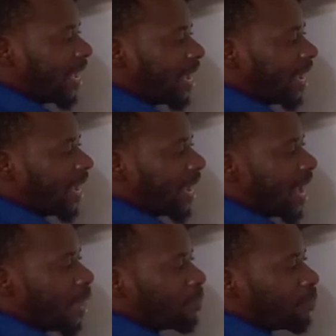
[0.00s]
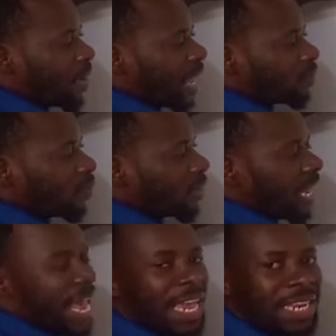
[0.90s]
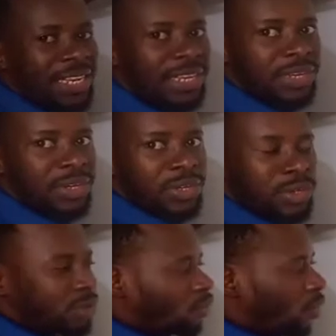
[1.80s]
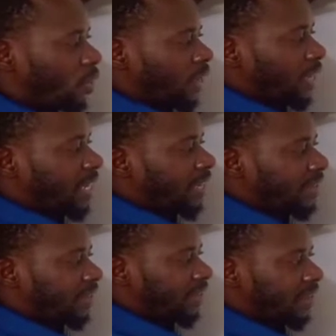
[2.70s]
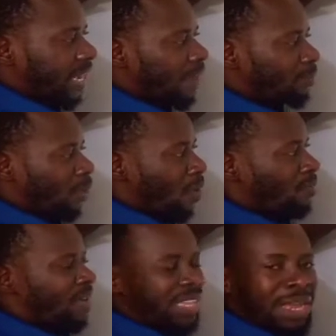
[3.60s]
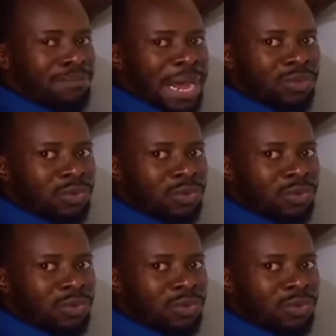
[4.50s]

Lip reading: am plus what? N. So this can be converted back to